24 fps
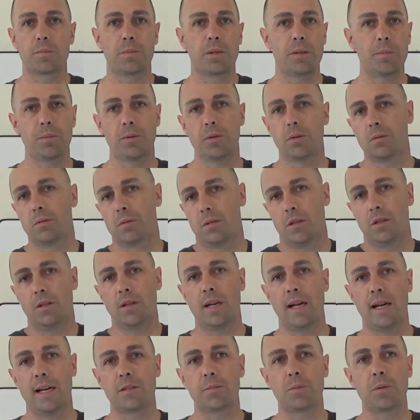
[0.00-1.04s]
People, you're
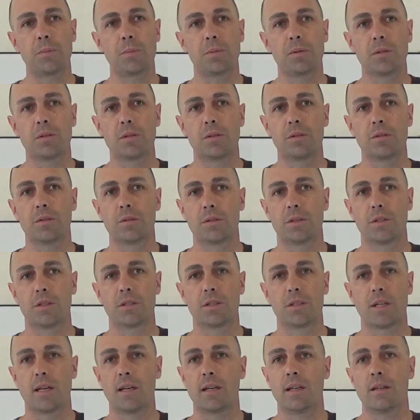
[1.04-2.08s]
going to ask people to do your
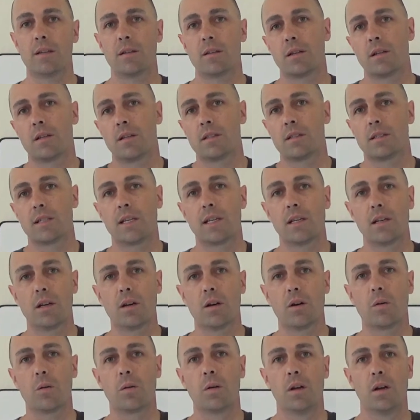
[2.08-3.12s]
study, and they're going to say
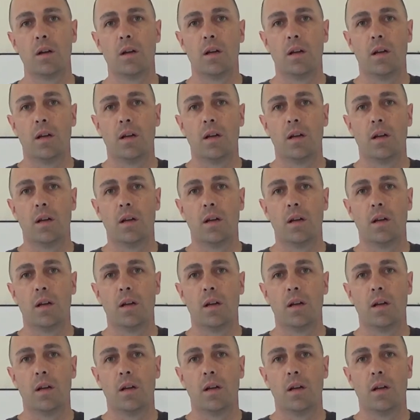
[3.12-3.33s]
no.